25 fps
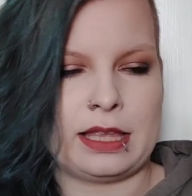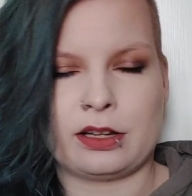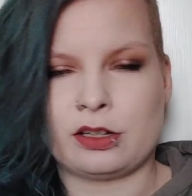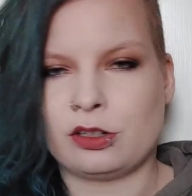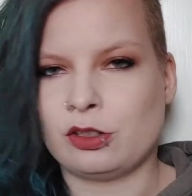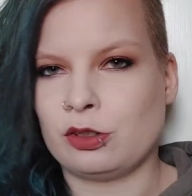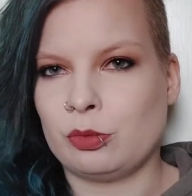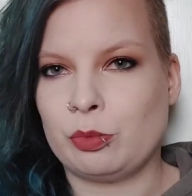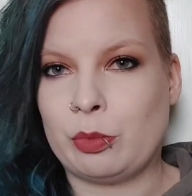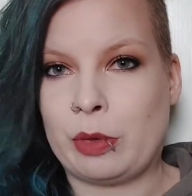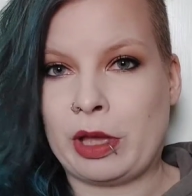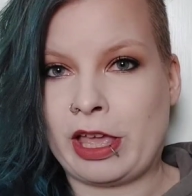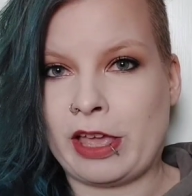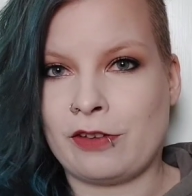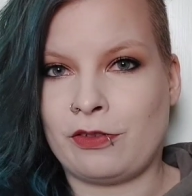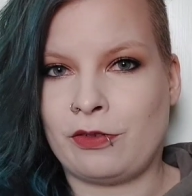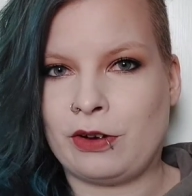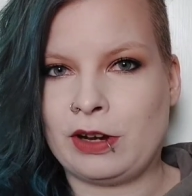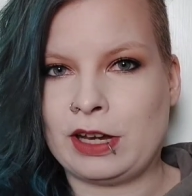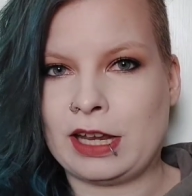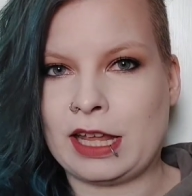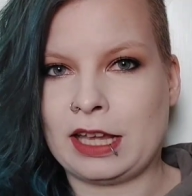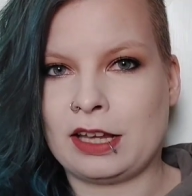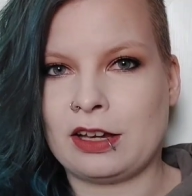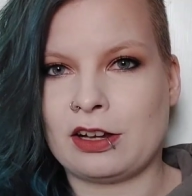not my
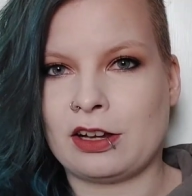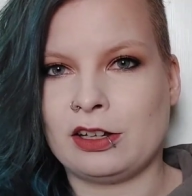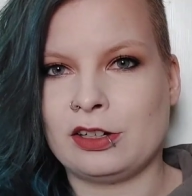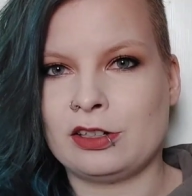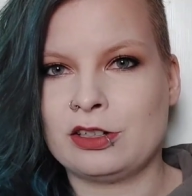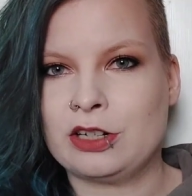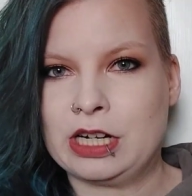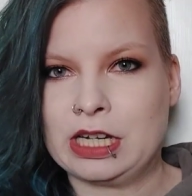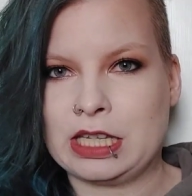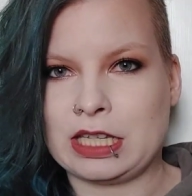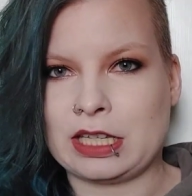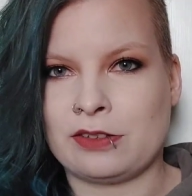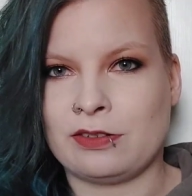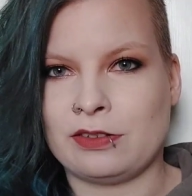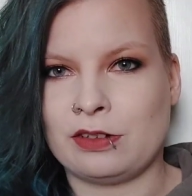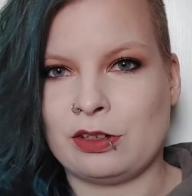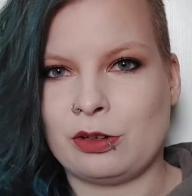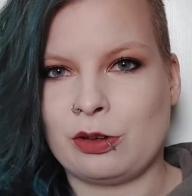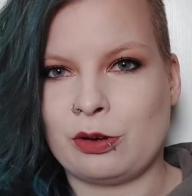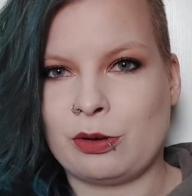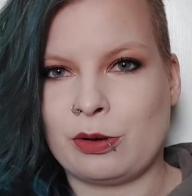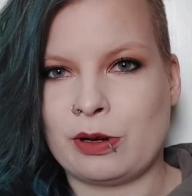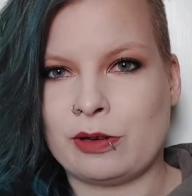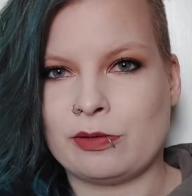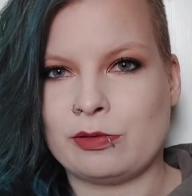everyday colors, even
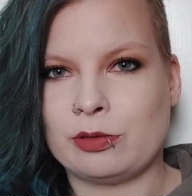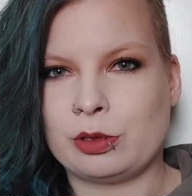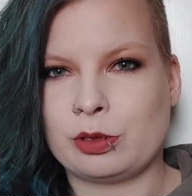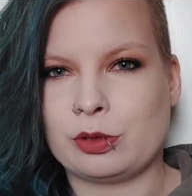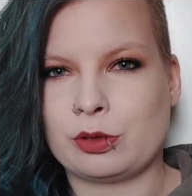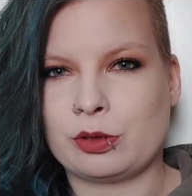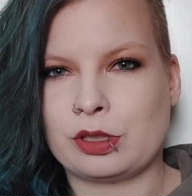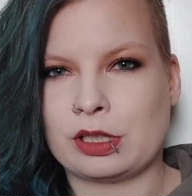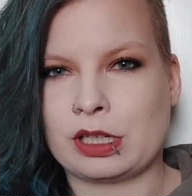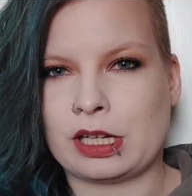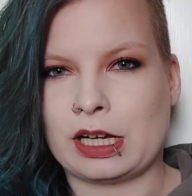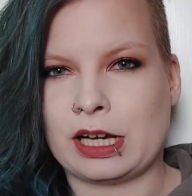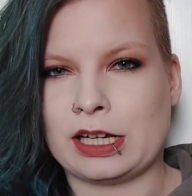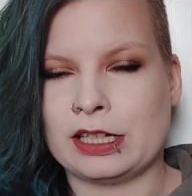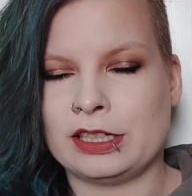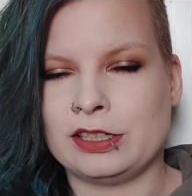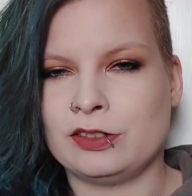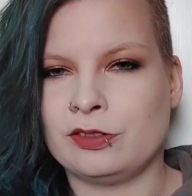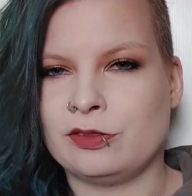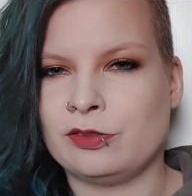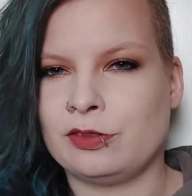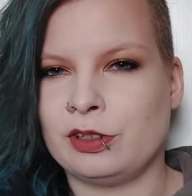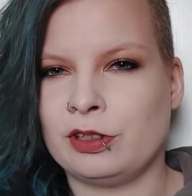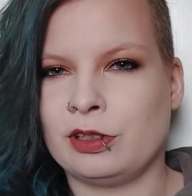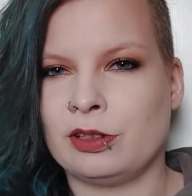though I would kind
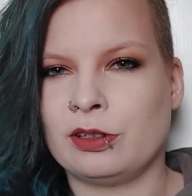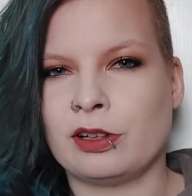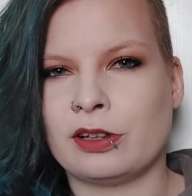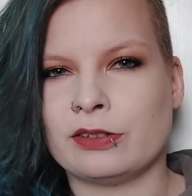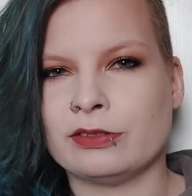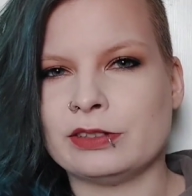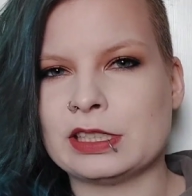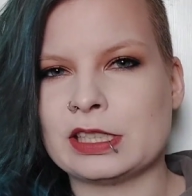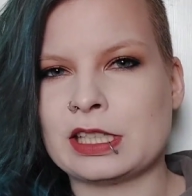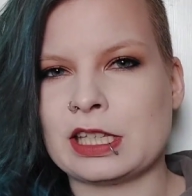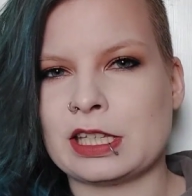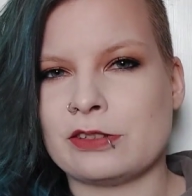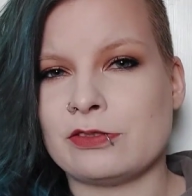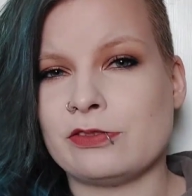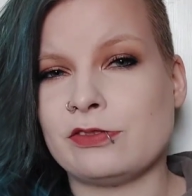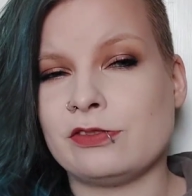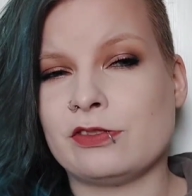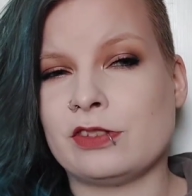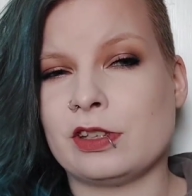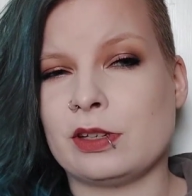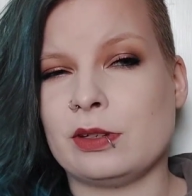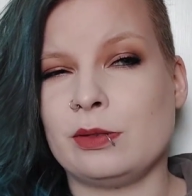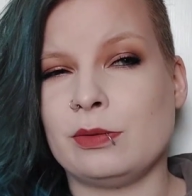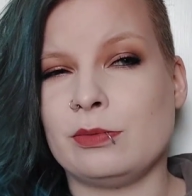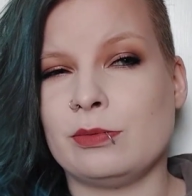of love it
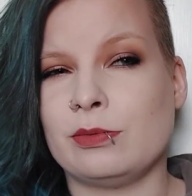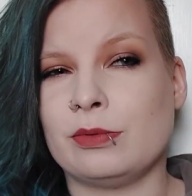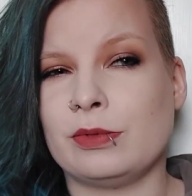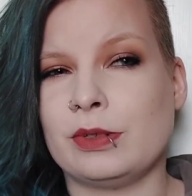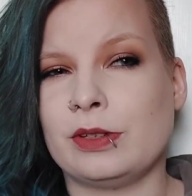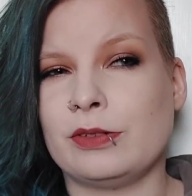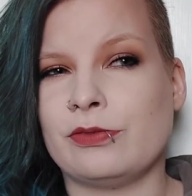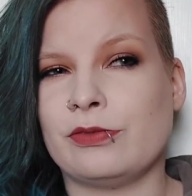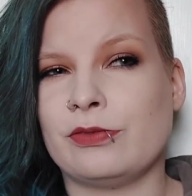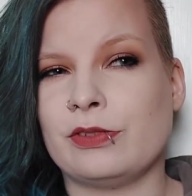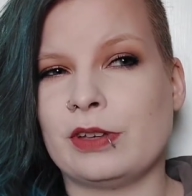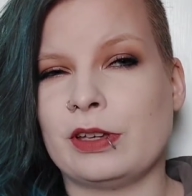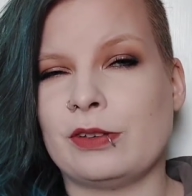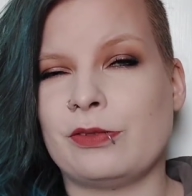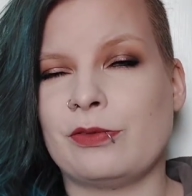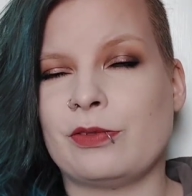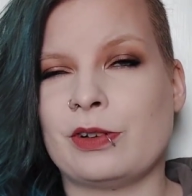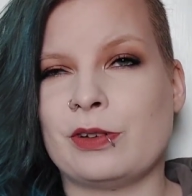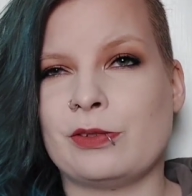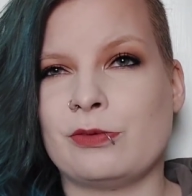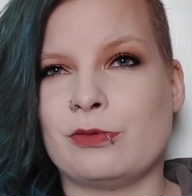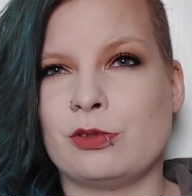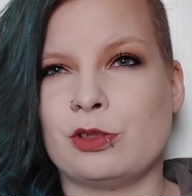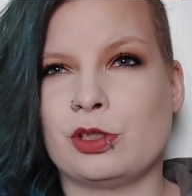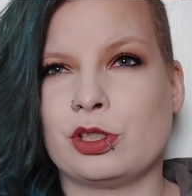if
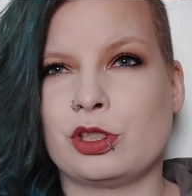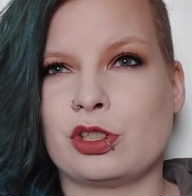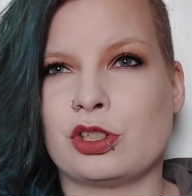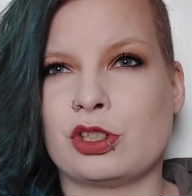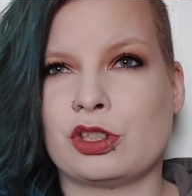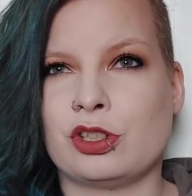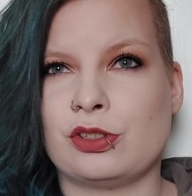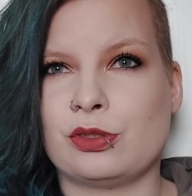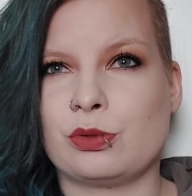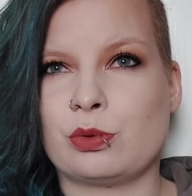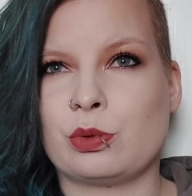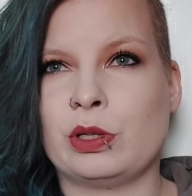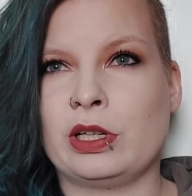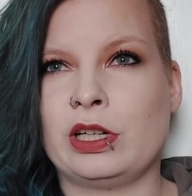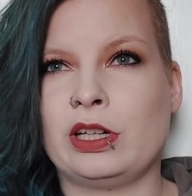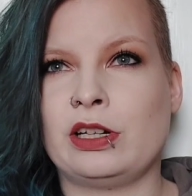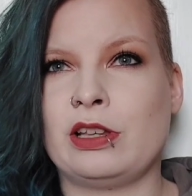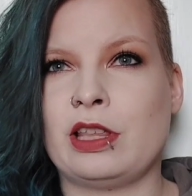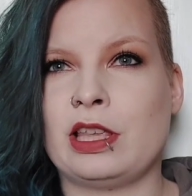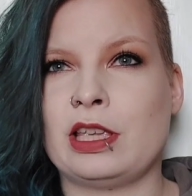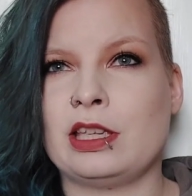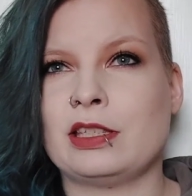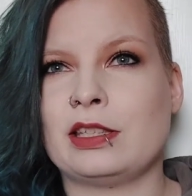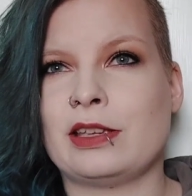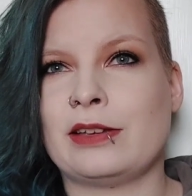I would just wear
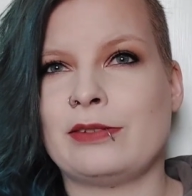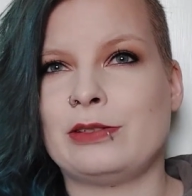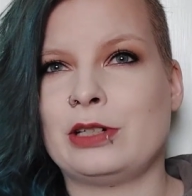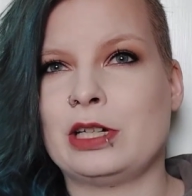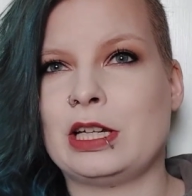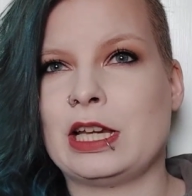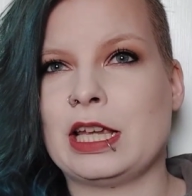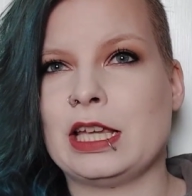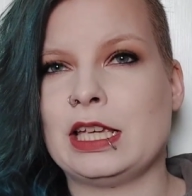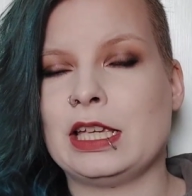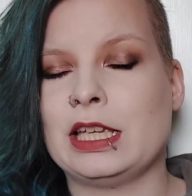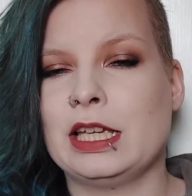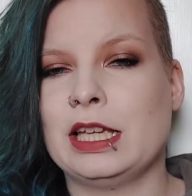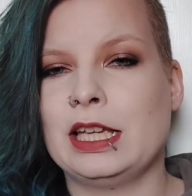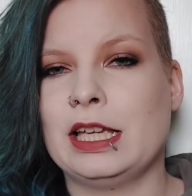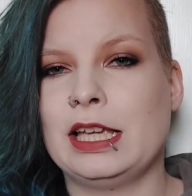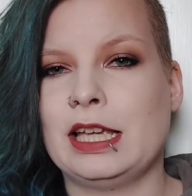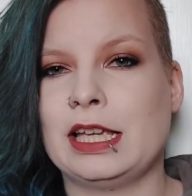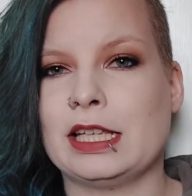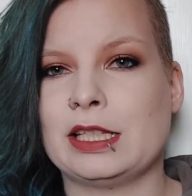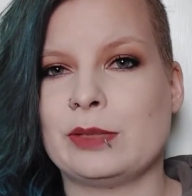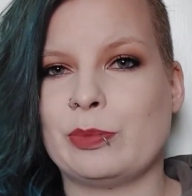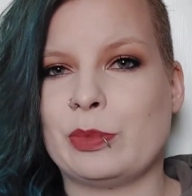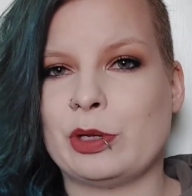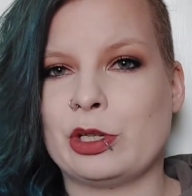these every day,
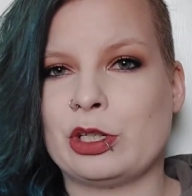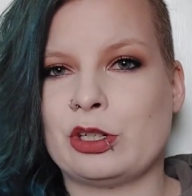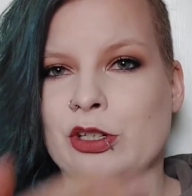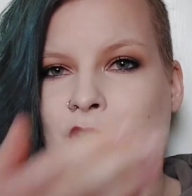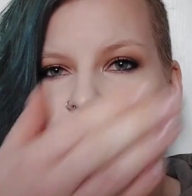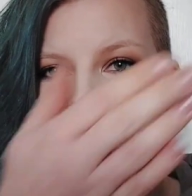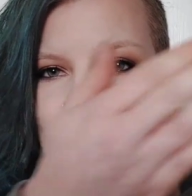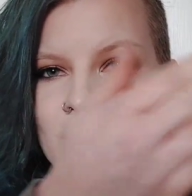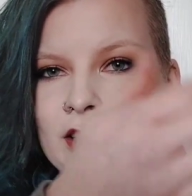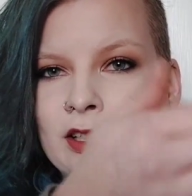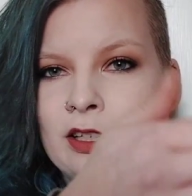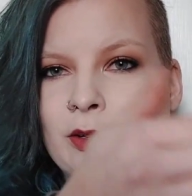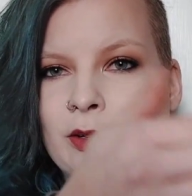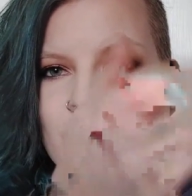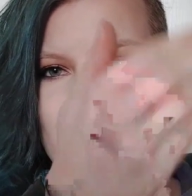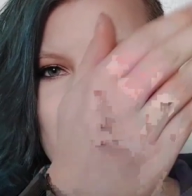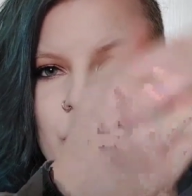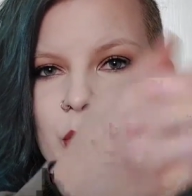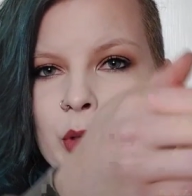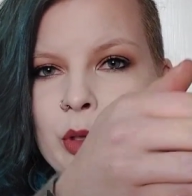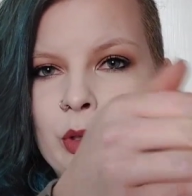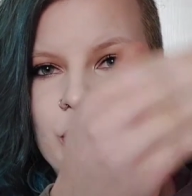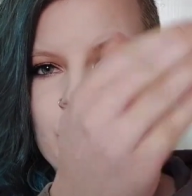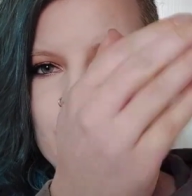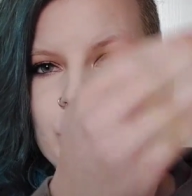especially the
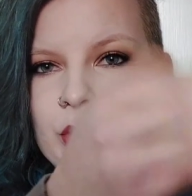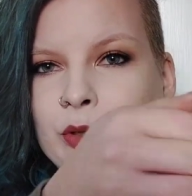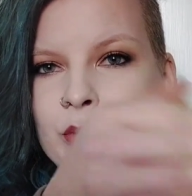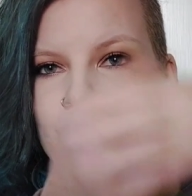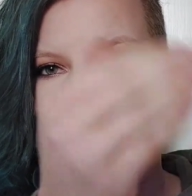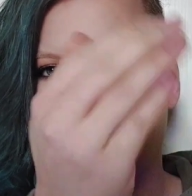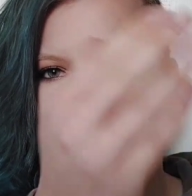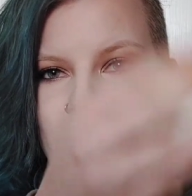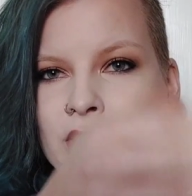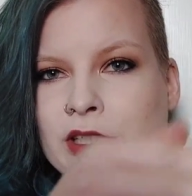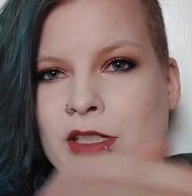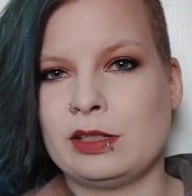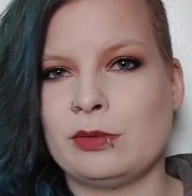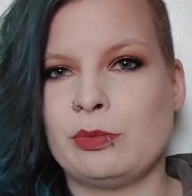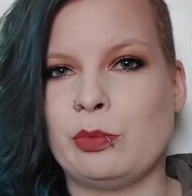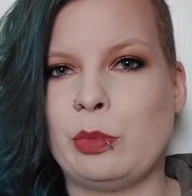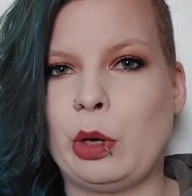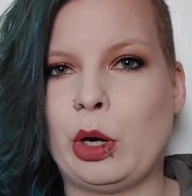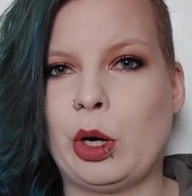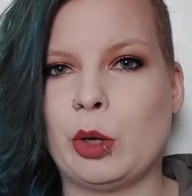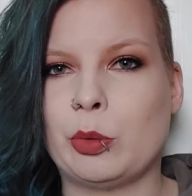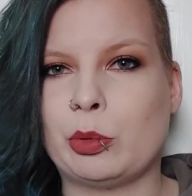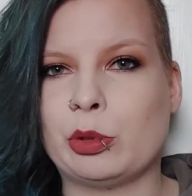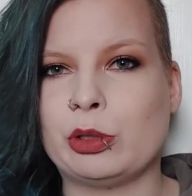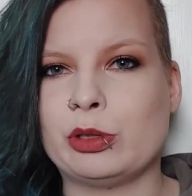blues and greens and
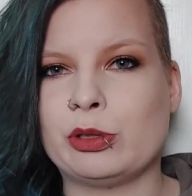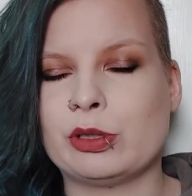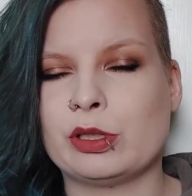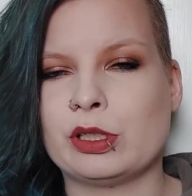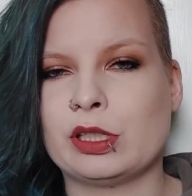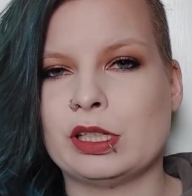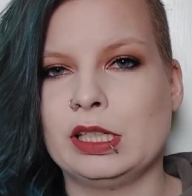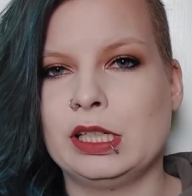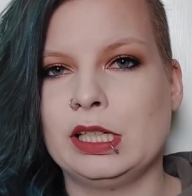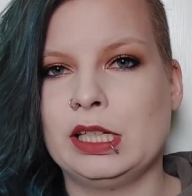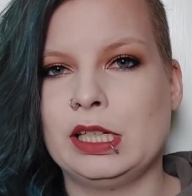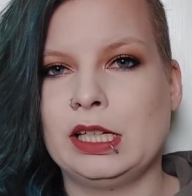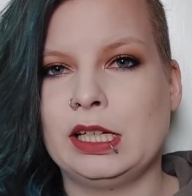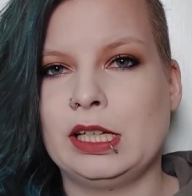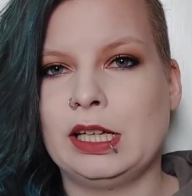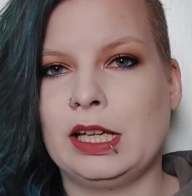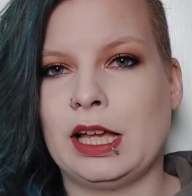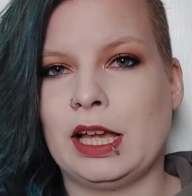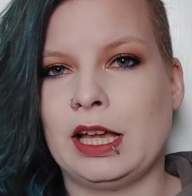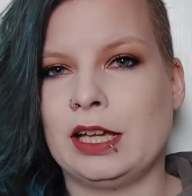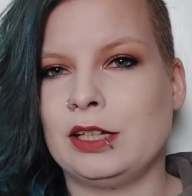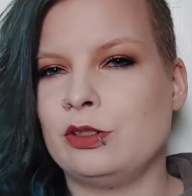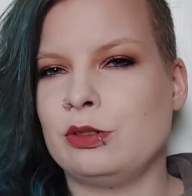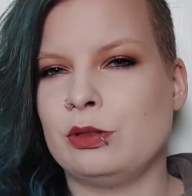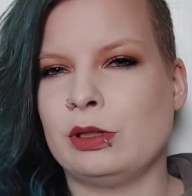purples.
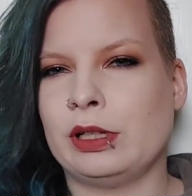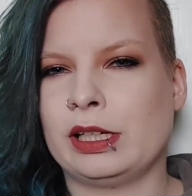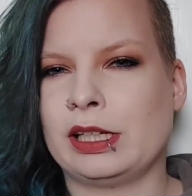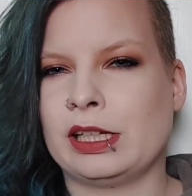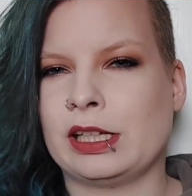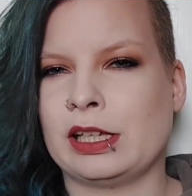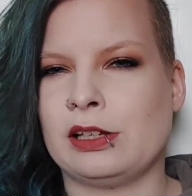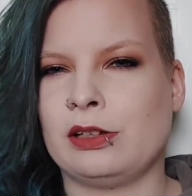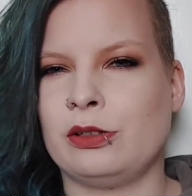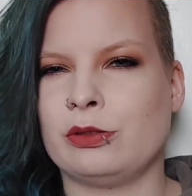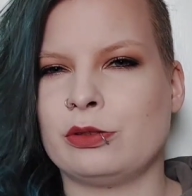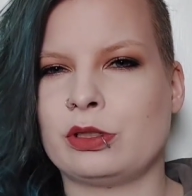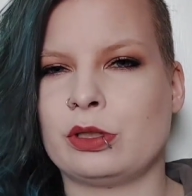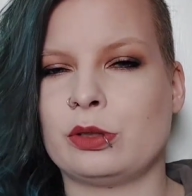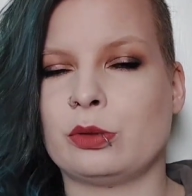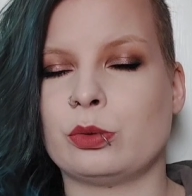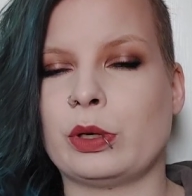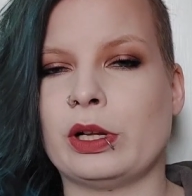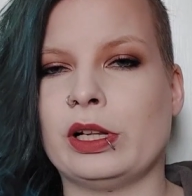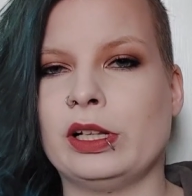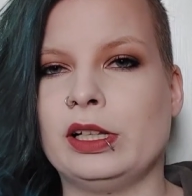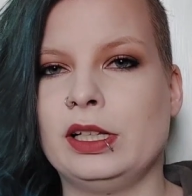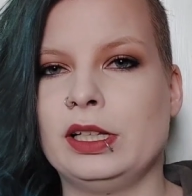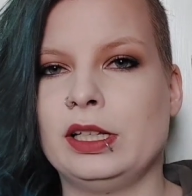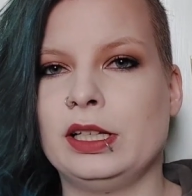I do like yellows as
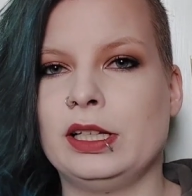well.